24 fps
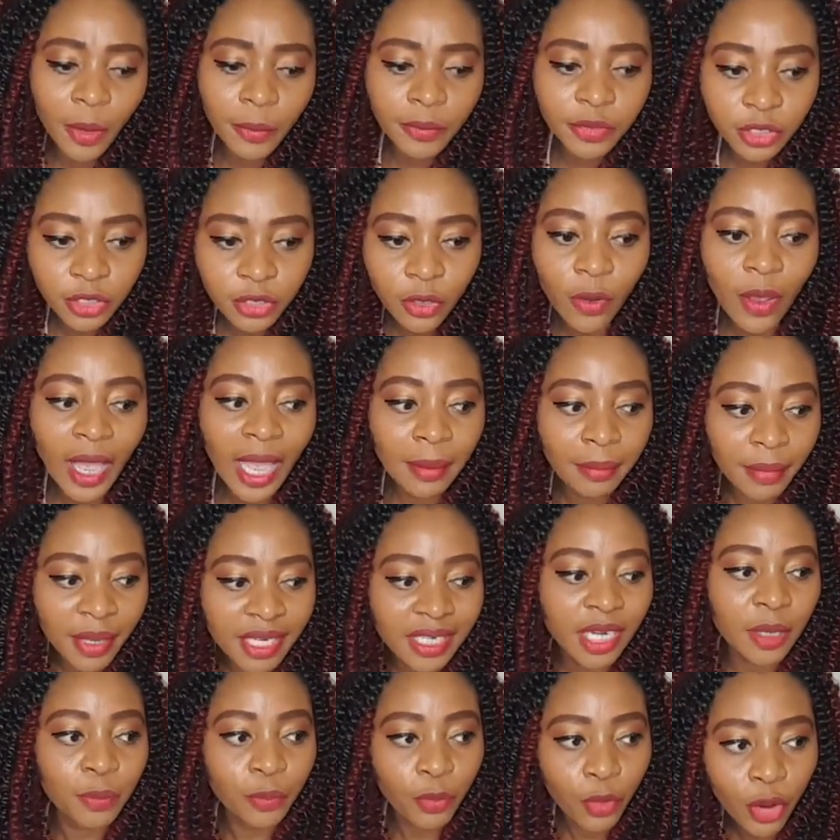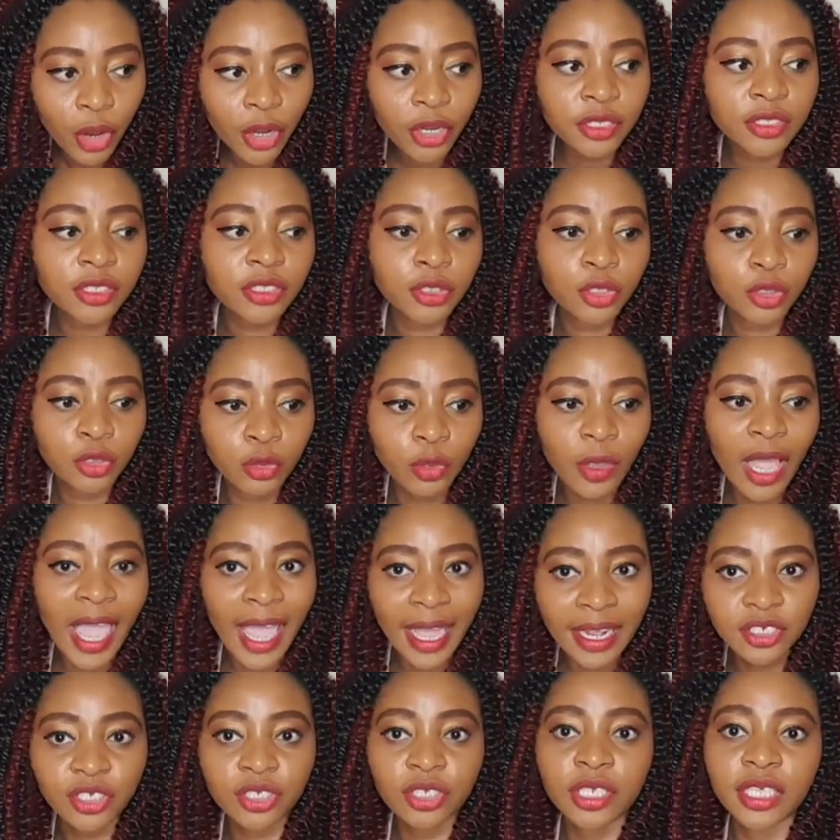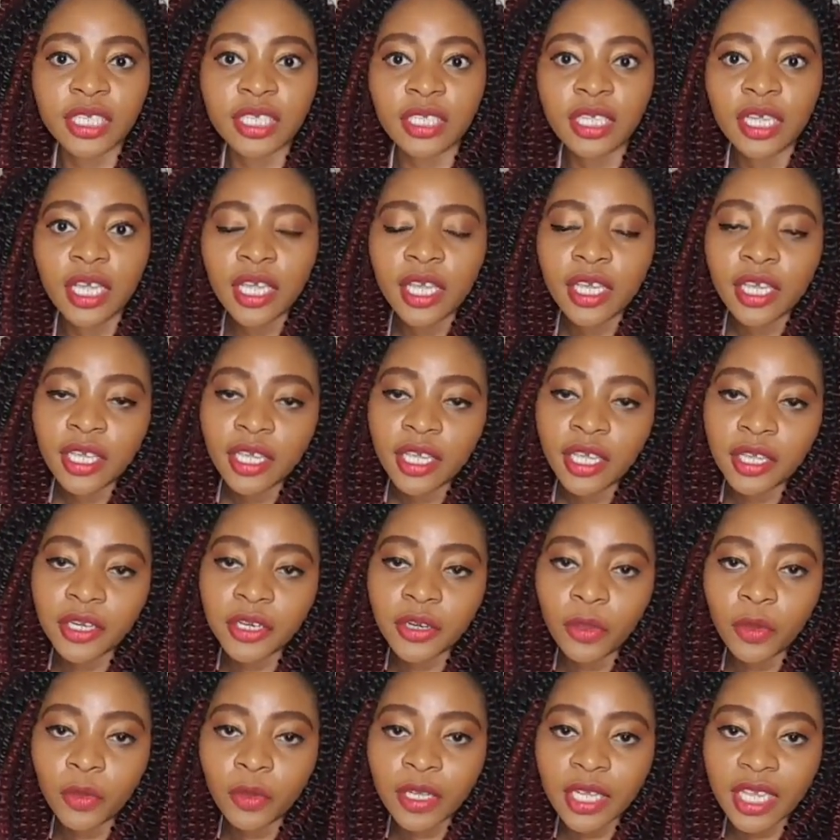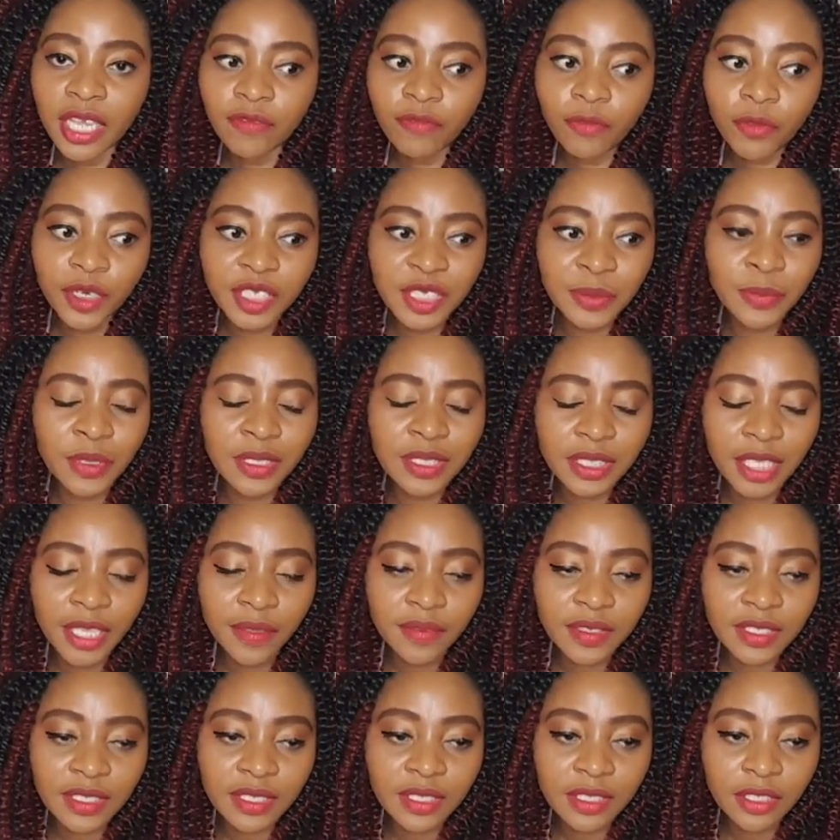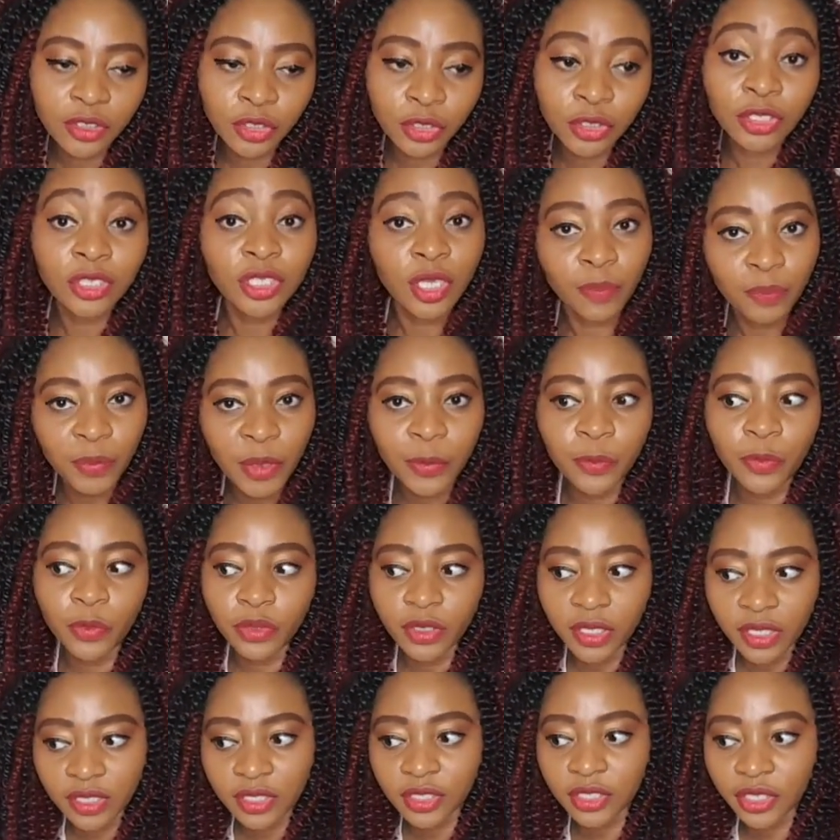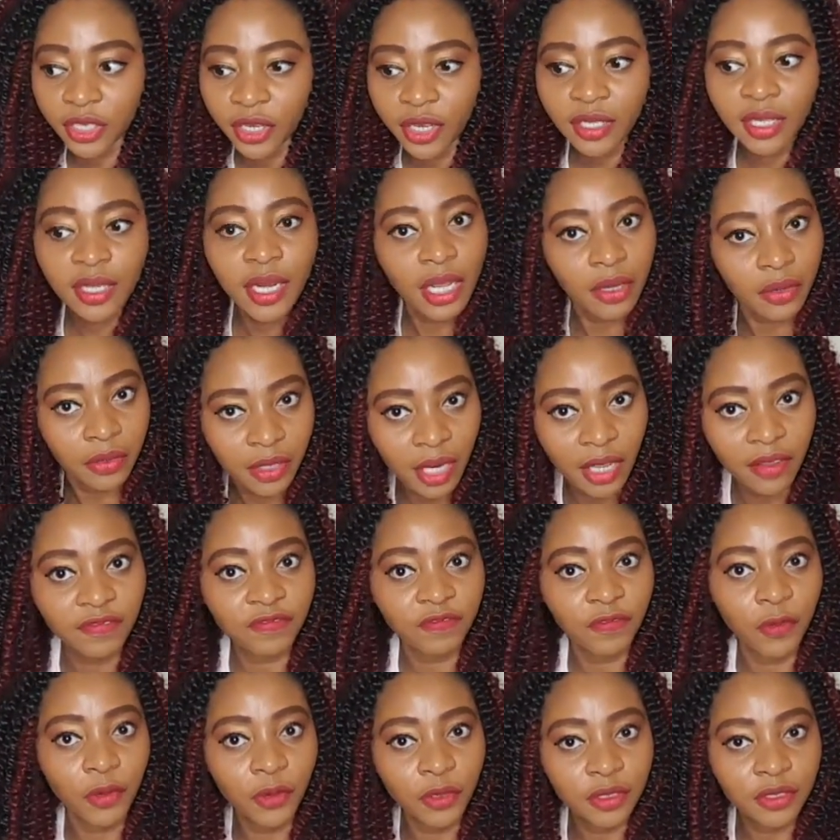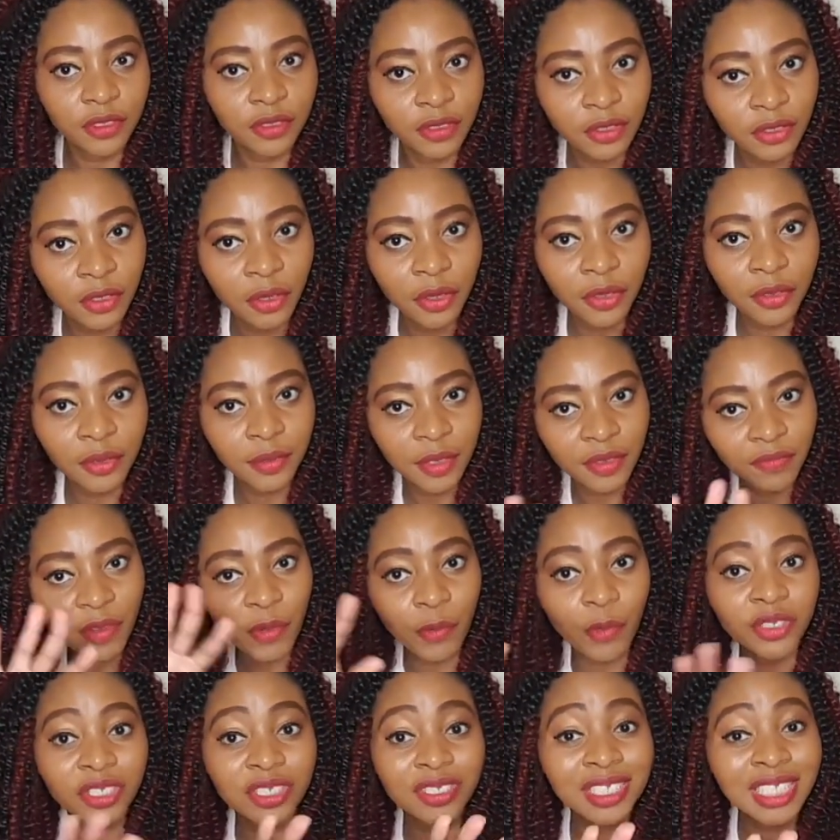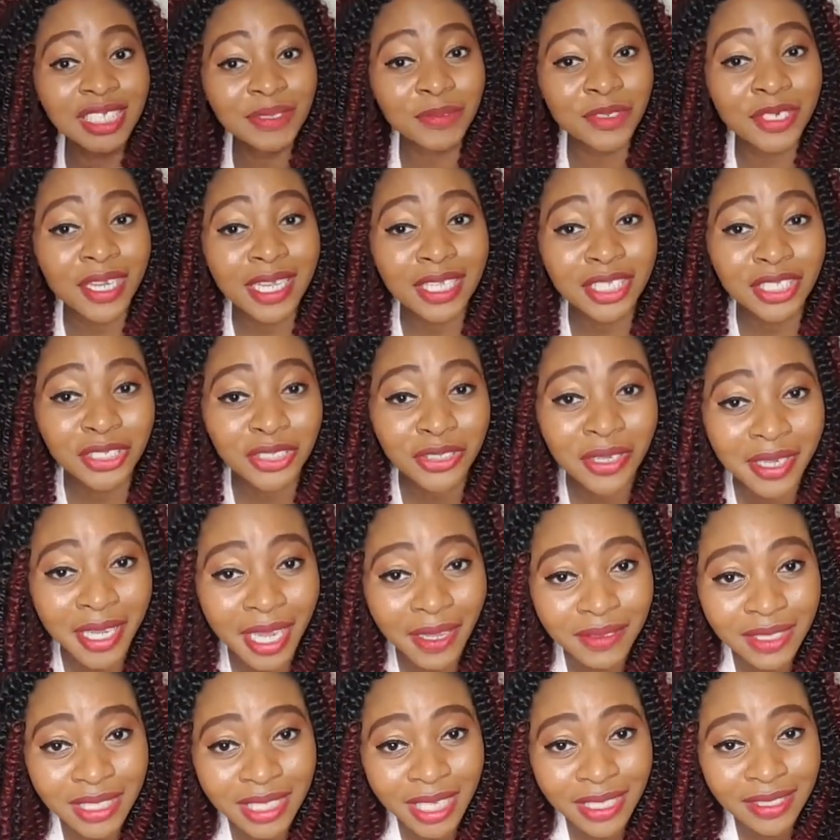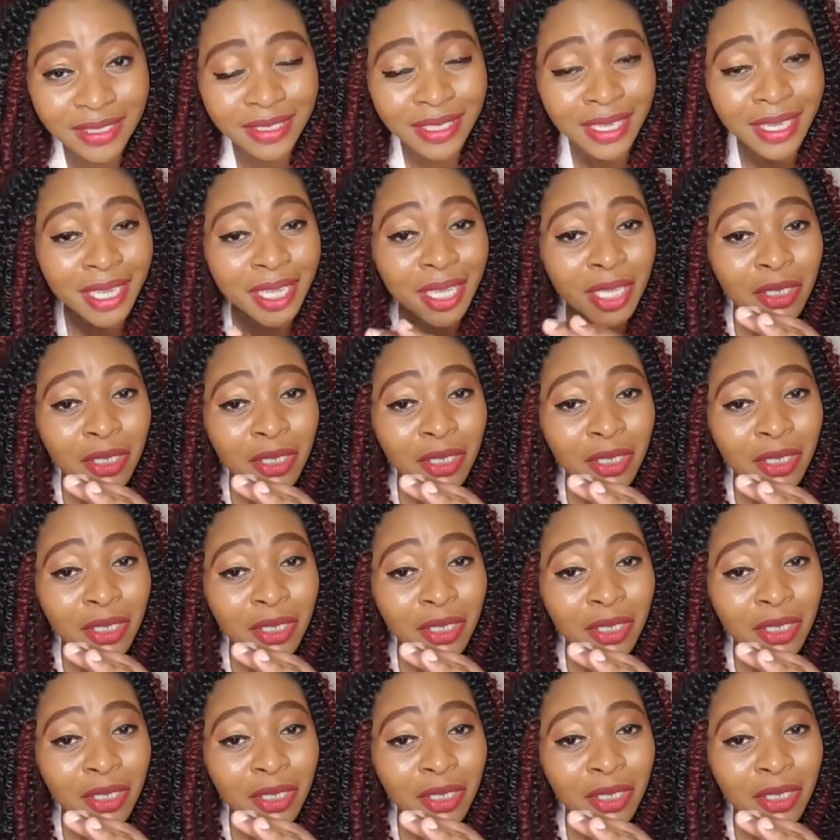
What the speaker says: So I made it a point to actually, you know, give Christmas gifts to some people this year that I could afford. So if you're watching this video and you did not get gifts,